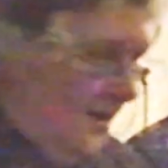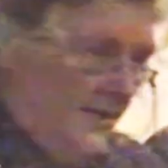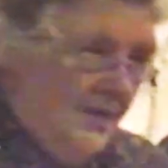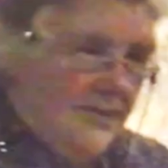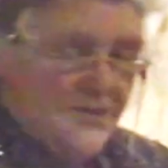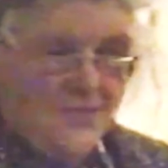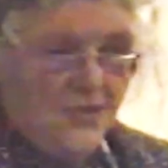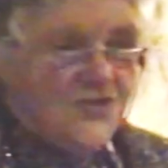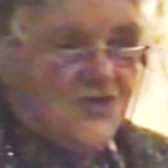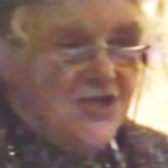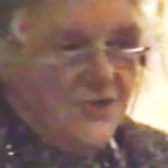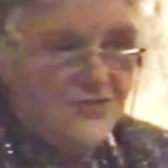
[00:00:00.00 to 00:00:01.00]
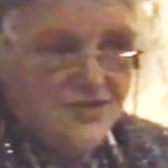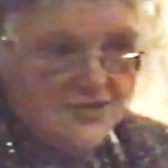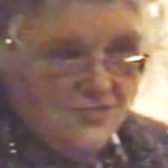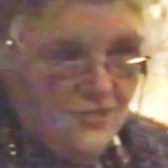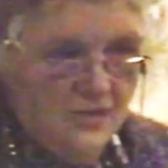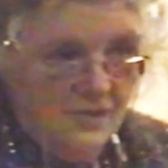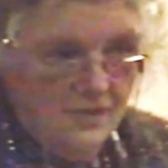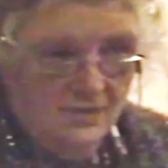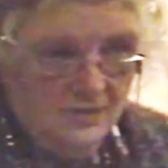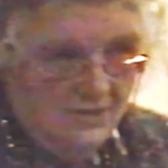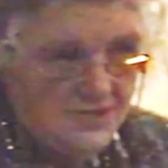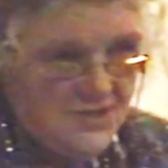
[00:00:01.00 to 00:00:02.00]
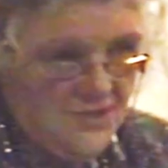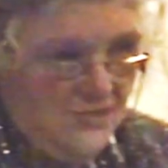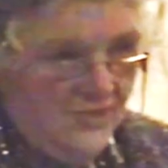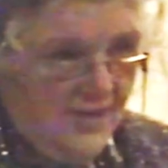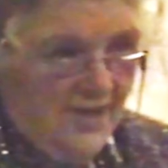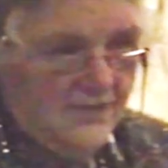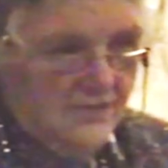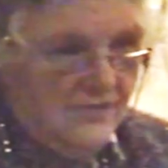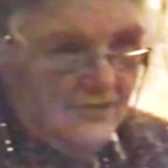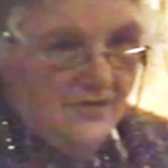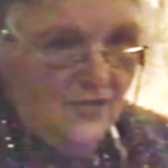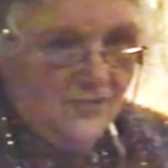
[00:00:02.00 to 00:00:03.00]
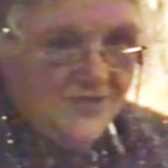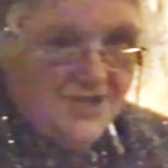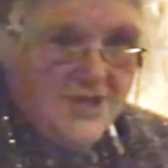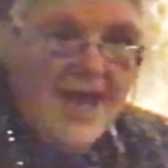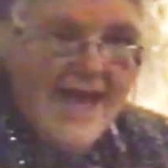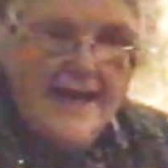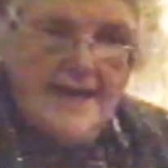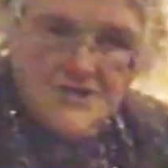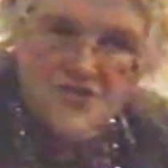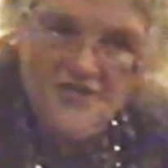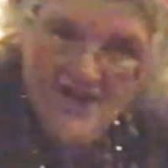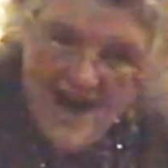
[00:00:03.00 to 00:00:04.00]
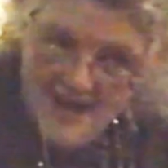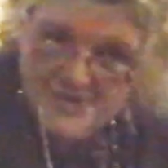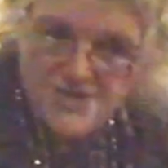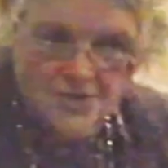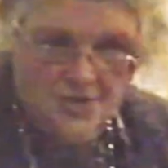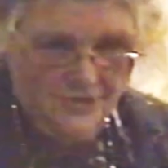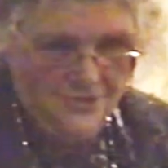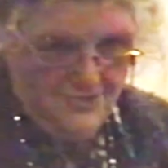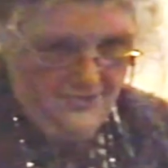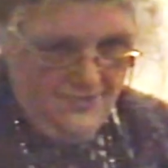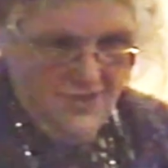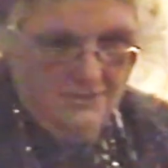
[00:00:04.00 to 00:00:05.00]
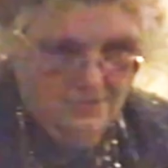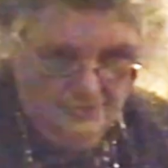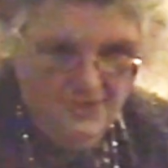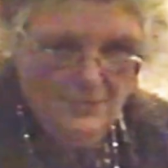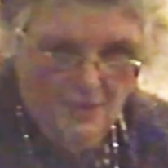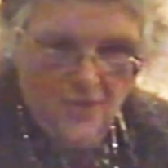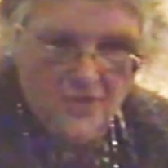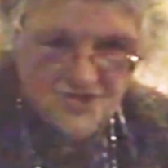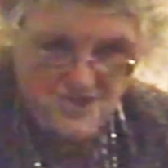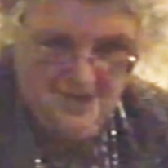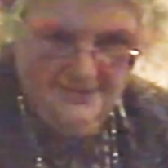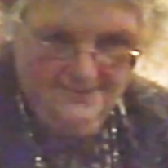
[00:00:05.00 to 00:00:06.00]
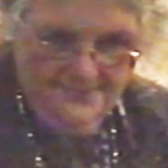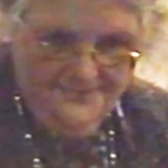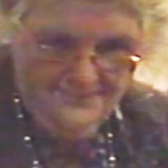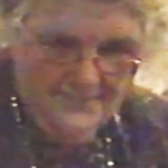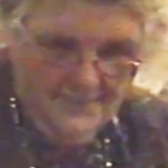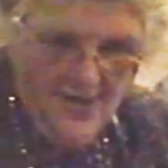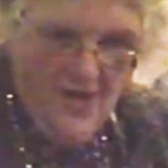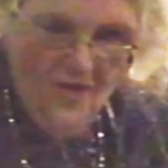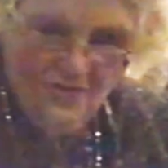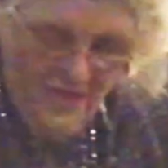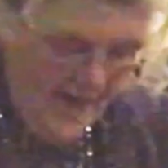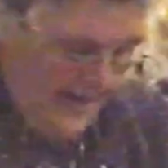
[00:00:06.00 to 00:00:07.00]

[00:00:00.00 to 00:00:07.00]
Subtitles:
I suppose the news of the world on a Sunday, I don't know, but it's that sort of reporter of